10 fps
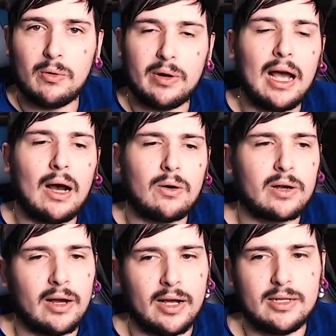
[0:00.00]
Now,
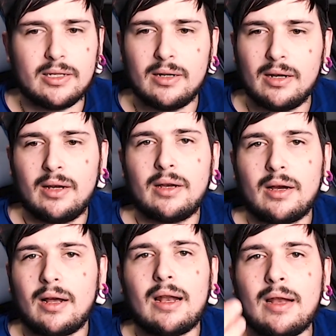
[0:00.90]
guys,
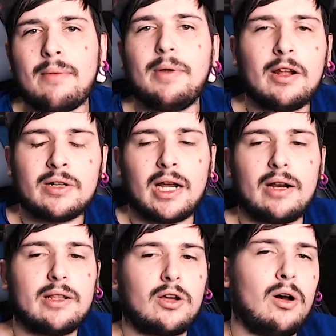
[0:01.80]
let me know down
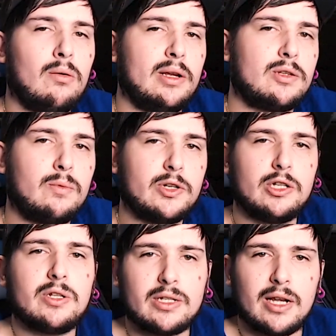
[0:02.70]
in the comments. Would you
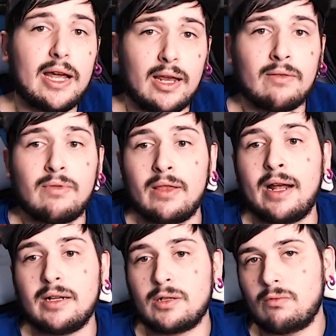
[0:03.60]
say that that
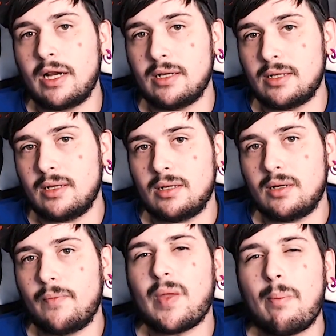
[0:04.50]
is racist?
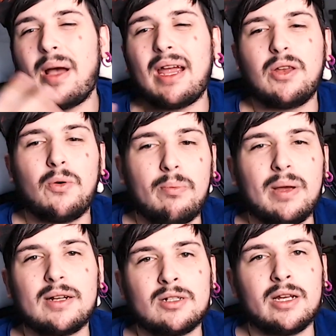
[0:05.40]
I'll paint you a
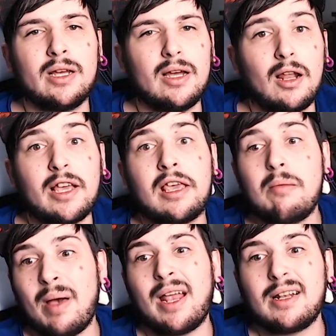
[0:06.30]
picture here, like he
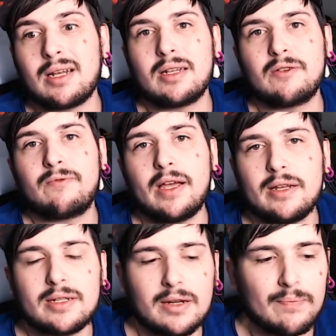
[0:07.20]
painted his
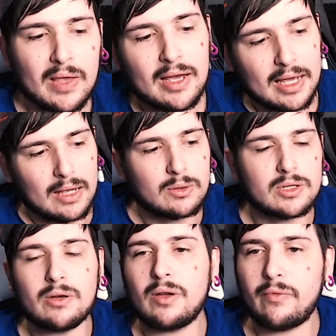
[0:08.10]
face. He was
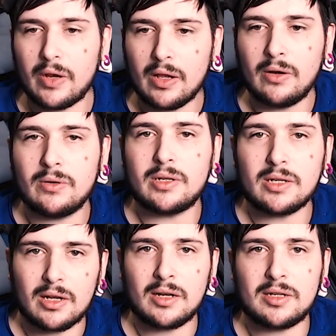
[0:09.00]
doing a video
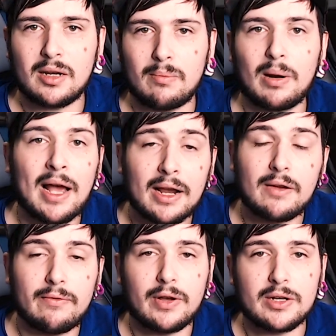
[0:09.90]
discussing black
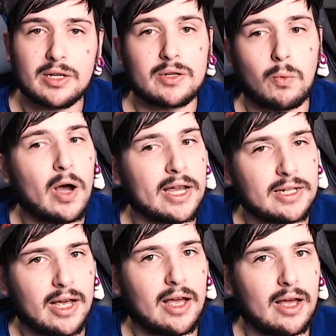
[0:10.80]
versus white
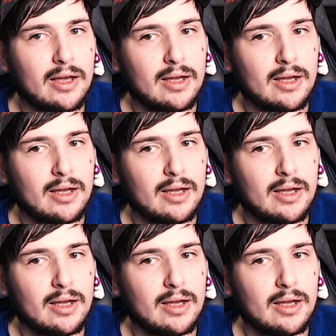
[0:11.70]
hair.